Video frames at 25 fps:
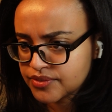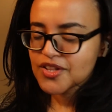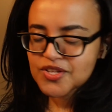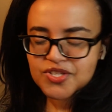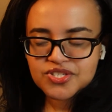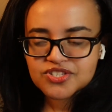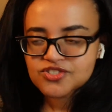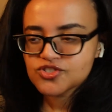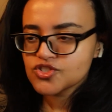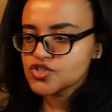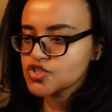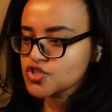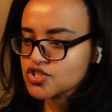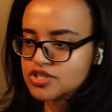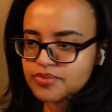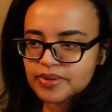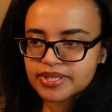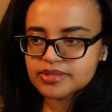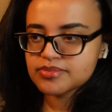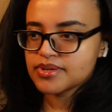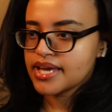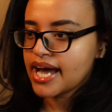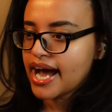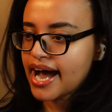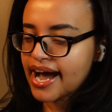This just makes
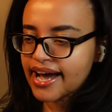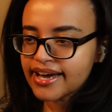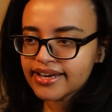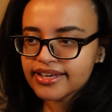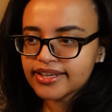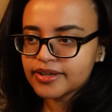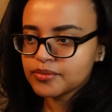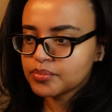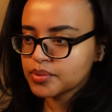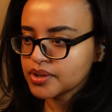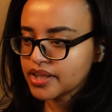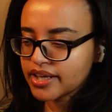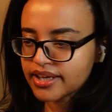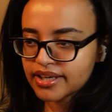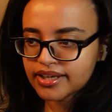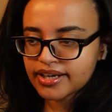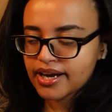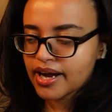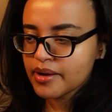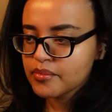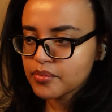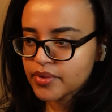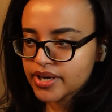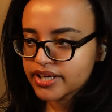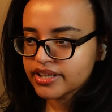me hype. Like
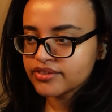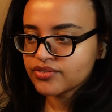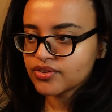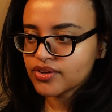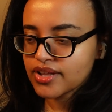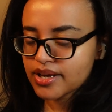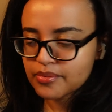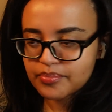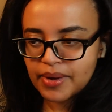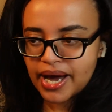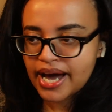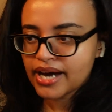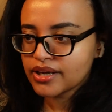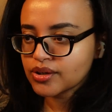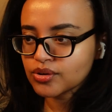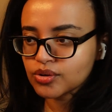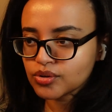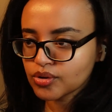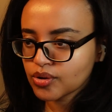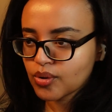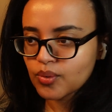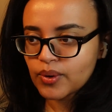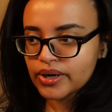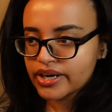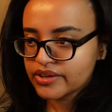I'm ready for like battle
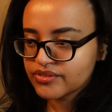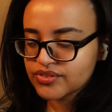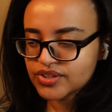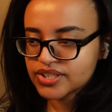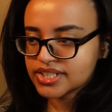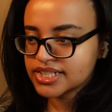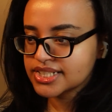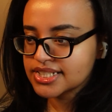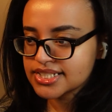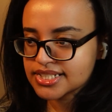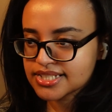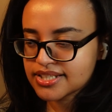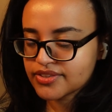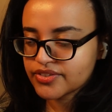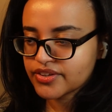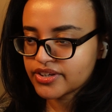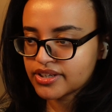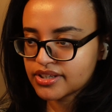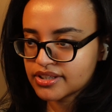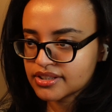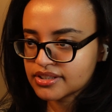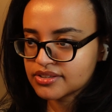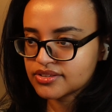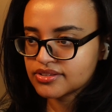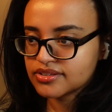or whatever it is that
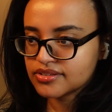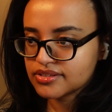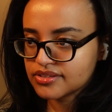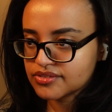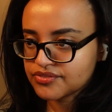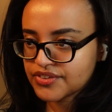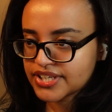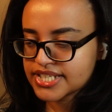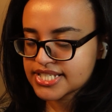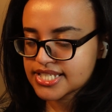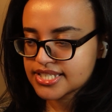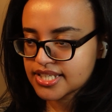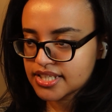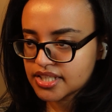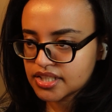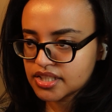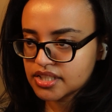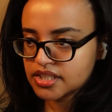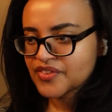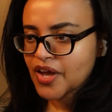they're facing.